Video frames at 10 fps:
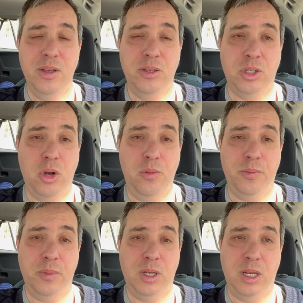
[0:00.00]
So,
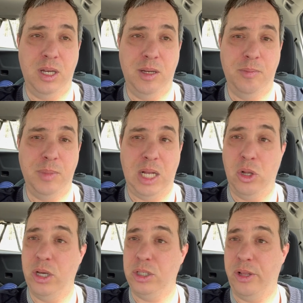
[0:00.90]
I
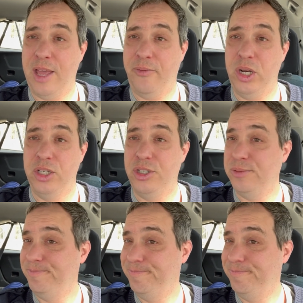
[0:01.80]
lost all that footage.